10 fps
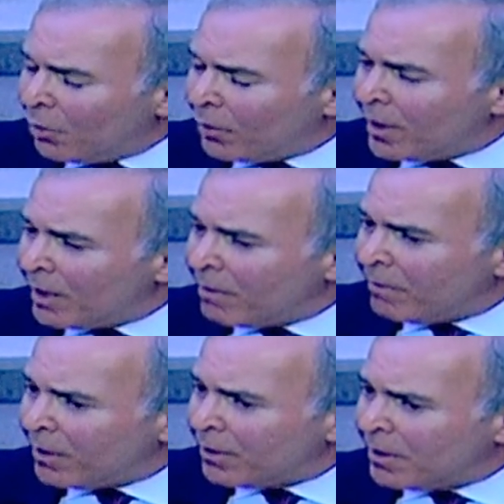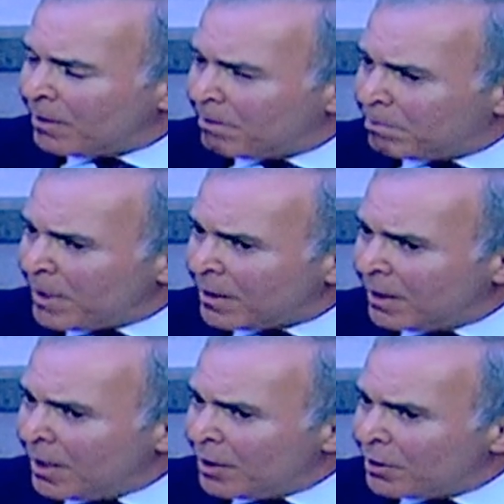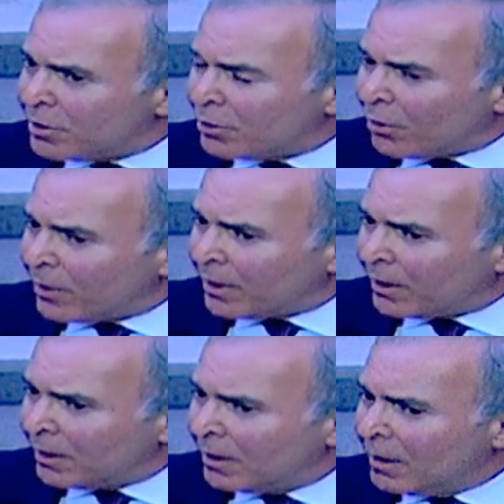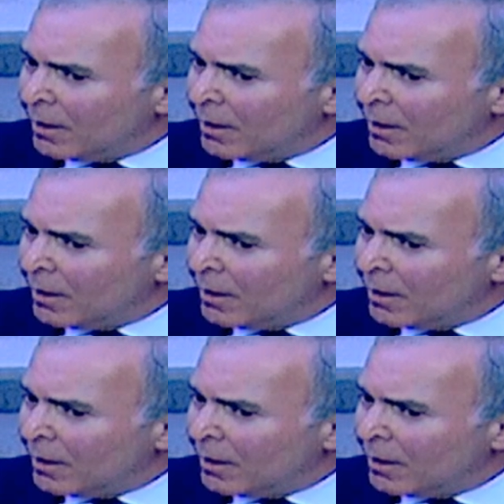we have a very big historical